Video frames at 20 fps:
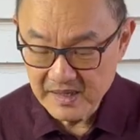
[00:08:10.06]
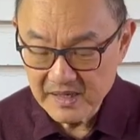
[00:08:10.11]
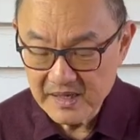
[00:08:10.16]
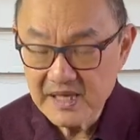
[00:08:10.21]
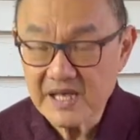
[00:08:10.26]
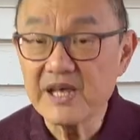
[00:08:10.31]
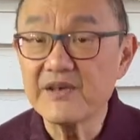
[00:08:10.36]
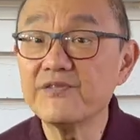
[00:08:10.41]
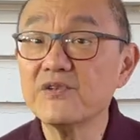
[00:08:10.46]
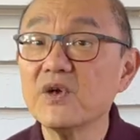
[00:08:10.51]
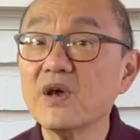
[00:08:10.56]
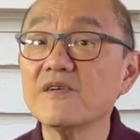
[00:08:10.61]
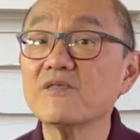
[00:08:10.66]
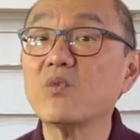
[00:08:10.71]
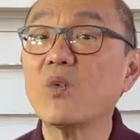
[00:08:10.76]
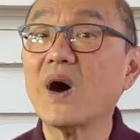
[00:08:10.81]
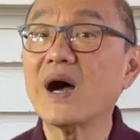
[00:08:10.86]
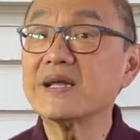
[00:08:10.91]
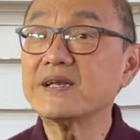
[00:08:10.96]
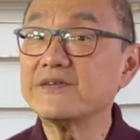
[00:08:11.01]
If you have
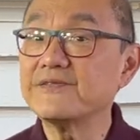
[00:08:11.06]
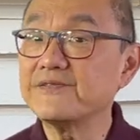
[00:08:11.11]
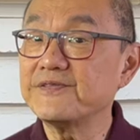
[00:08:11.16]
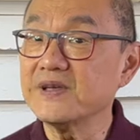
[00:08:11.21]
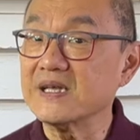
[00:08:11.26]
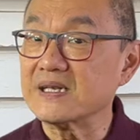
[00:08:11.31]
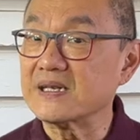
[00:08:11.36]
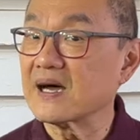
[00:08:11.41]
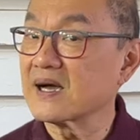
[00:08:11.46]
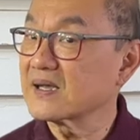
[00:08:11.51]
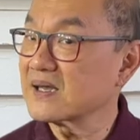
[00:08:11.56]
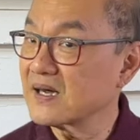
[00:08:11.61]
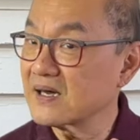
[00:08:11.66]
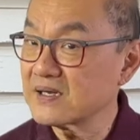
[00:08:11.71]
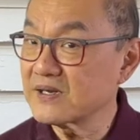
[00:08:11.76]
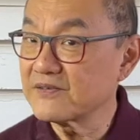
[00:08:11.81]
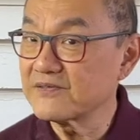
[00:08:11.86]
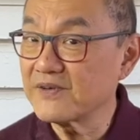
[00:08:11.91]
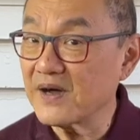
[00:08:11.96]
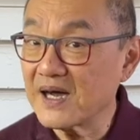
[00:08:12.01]
wider feet, I
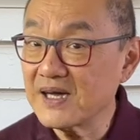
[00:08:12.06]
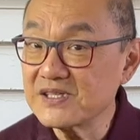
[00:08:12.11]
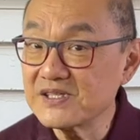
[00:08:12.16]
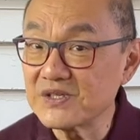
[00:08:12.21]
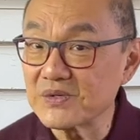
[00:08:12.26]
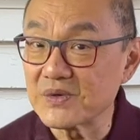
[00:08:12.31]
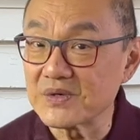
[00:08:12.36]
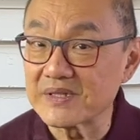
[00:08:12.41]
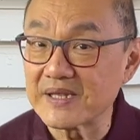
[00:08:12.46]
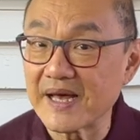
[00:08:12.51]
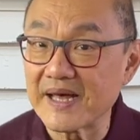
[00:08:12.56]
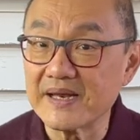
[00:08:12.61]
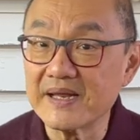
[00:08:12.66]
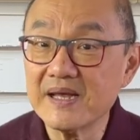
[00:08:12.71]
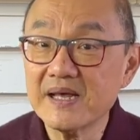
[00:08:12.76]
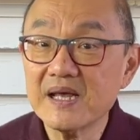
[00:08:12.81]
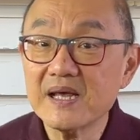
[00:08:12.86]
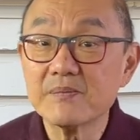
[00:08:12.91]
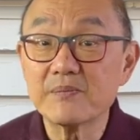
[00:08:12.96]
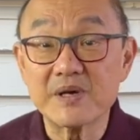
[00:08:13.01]
can't advise you on that,
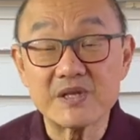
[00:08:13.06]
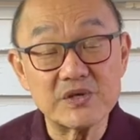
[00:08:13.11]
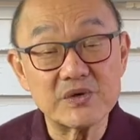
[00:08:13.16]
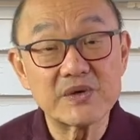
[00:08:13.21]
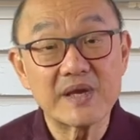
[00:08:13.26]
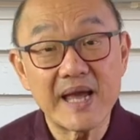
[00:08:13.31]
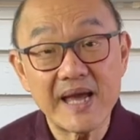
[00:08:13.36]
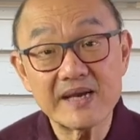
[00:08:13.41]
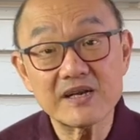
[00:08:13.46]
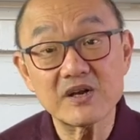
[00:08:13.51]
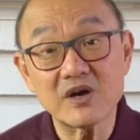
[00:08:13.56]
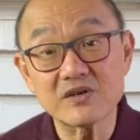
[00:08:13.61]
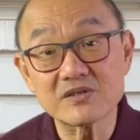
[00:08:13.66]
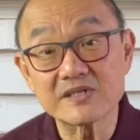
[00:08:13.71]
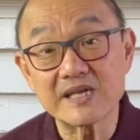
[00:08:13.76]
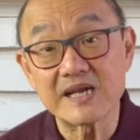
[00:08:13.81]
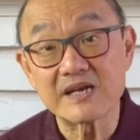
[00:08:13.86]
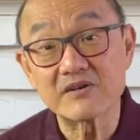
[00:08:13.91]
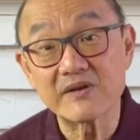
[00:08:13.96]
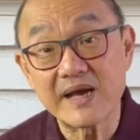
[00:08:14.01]
but you can
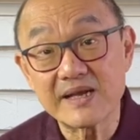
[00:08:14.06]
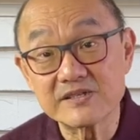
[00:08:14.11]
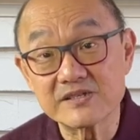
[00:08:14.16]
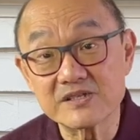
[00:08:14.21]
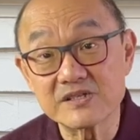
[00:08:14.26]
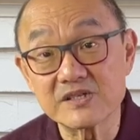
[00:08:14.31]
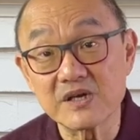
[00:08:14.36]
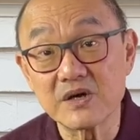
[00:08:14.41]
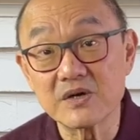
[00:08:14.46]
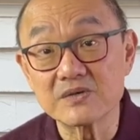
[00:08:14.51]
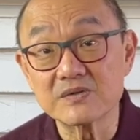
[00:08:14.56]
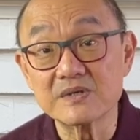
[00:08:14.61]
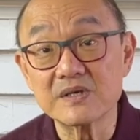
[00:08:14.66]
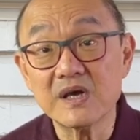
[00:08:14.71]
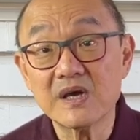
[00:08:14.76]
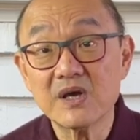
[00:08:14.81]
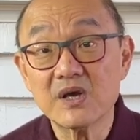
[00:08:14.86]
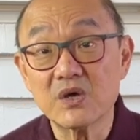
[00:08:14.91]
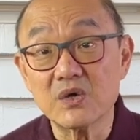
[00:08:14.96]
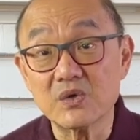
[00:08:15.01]
contact Grant Stone,
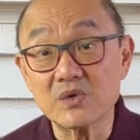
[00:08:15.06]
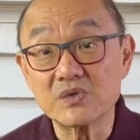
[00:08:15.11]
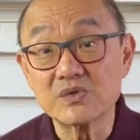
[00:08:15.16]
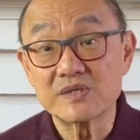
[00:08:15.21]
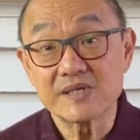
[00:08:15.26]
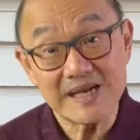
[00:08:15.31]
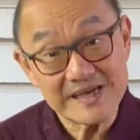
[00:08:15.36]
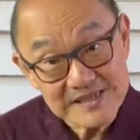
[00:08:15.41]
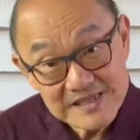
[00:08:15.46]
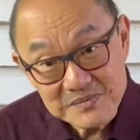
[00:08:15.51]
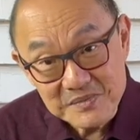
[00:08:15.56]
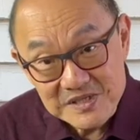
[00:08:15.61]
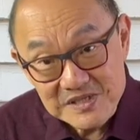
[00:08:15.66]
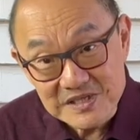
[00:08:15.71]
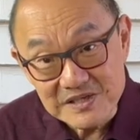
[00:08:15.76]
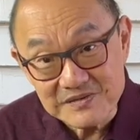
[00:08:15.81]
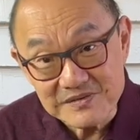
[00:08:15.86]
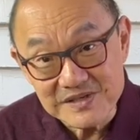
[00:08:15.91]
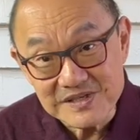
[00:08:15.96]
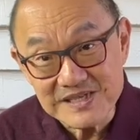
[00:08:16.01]
whose customer
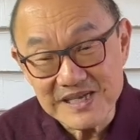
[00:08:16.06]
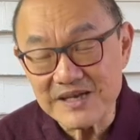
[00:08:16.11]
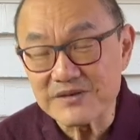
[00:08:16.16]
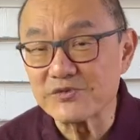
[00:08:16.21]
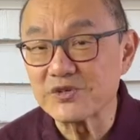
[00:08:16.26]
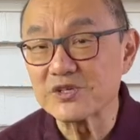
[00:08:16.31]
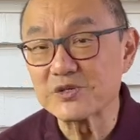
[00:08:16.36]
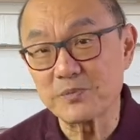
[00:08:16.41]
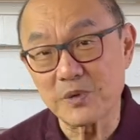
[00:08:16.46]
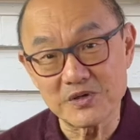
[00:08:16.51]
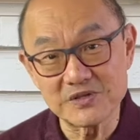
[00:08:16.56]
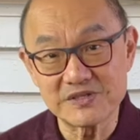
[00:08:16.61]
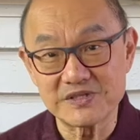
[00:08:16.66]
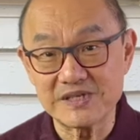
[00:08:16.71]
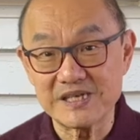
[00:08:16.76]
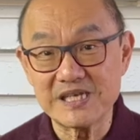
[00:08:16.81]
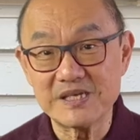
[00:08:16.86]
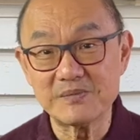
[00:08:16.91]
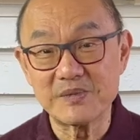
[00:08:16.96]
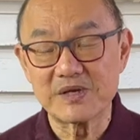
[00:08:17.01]
service and response to
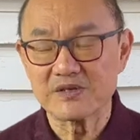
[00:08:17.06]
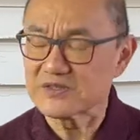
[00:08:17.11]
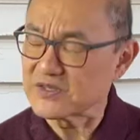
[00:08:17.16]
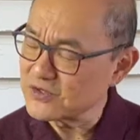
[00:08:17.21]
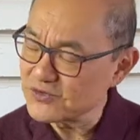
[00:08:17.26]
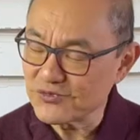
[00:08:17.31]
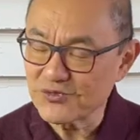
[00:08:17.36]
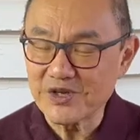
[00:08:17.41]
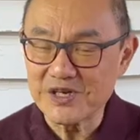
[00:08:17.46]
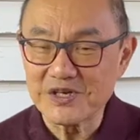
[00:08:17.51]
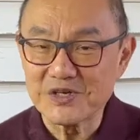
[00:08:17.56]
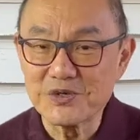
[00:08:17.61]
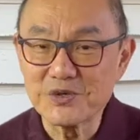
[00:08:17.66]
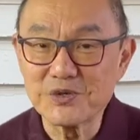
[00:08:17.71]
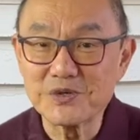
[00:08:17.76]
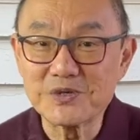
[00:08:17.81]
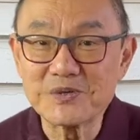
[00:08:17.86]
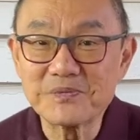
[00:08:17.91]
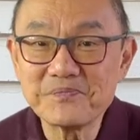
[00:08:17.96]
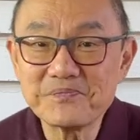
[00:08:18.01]
emails is really good.